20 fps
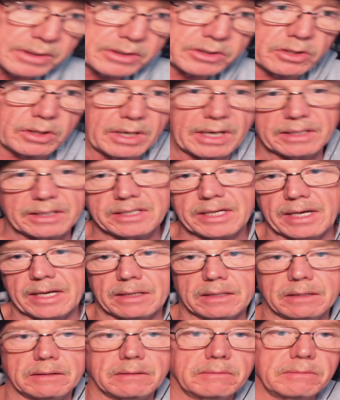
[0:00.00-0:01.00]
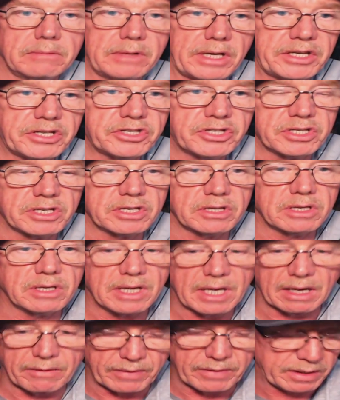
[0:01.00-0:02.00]
so I said, let's just
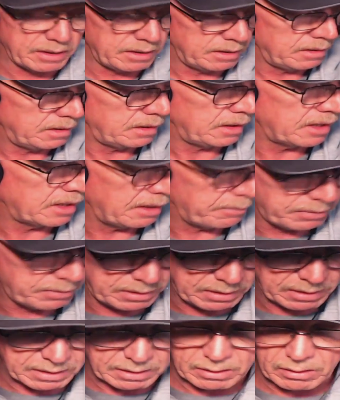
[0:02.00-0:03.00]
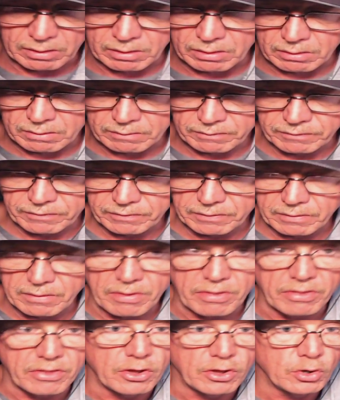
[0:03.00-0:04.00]
cover a couple of
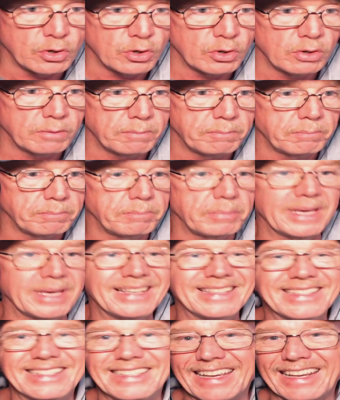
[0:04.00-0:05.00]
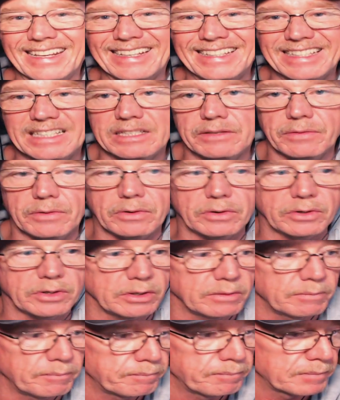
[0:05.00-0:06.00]
the basics for
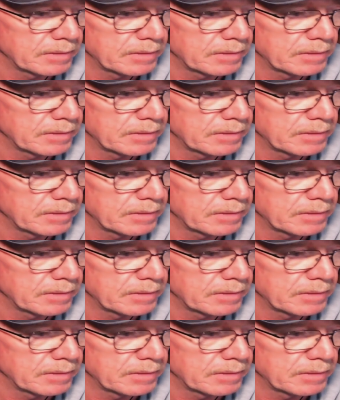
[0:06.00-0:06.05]
you.